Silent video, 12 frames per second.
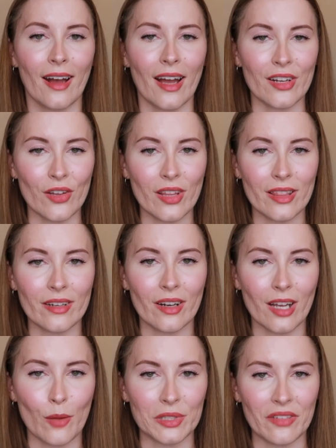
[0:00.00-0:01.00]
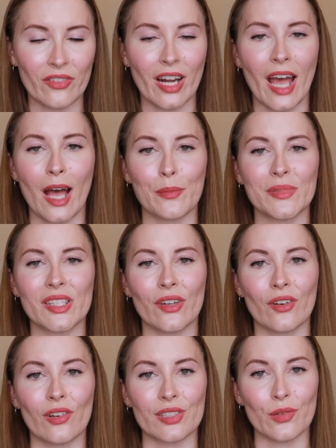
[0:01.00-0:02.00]
I know that there are a couple different apps
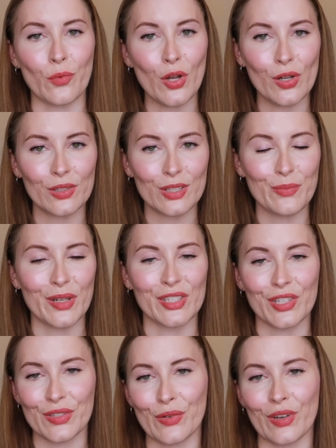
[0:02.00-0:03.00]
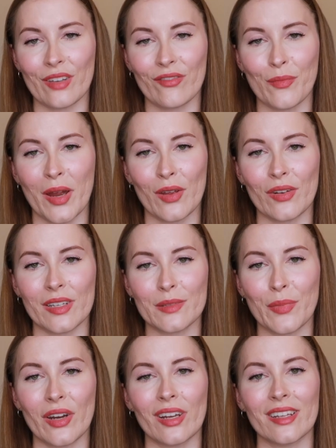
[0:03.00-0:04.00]
across the world, but just talking from my own
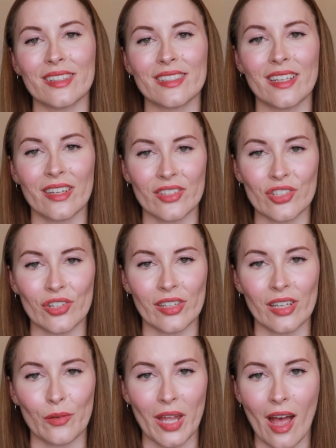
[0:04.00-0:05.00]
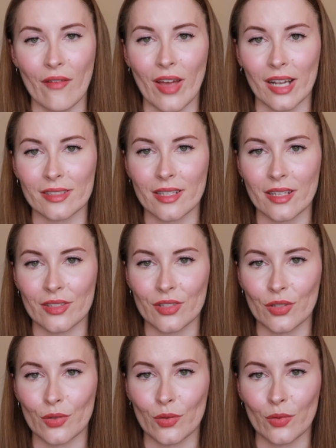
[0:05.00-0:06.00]
experience, in Australia we have access
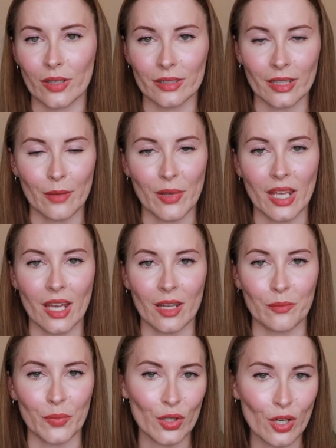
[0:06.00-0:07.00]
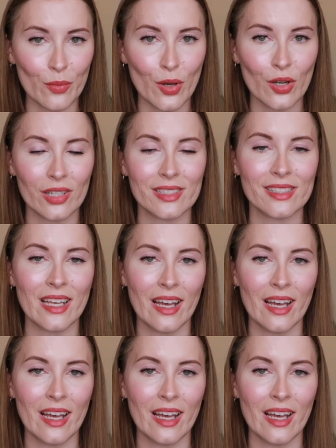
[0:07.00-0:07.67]
to Libby and BorrowBox.